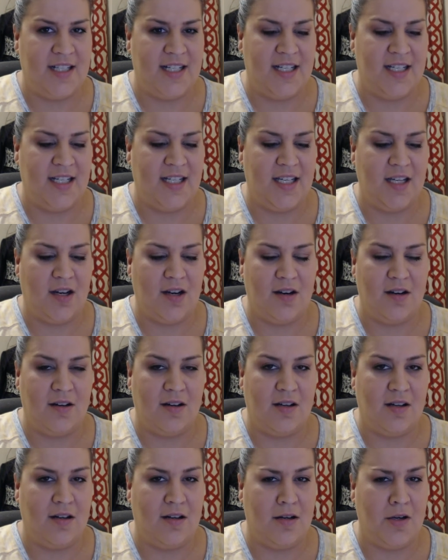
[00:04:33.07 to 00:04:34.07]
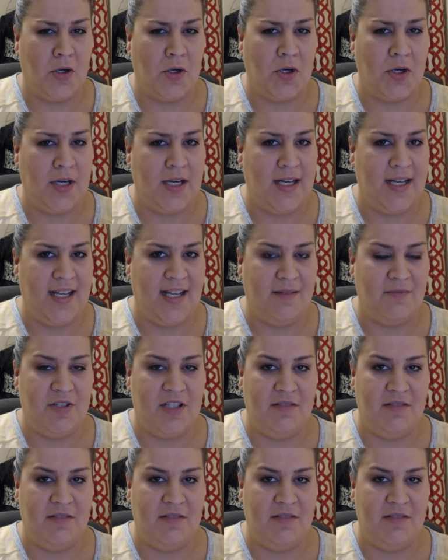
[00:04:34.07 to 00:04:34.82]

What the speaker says: I didn't get her card or her name.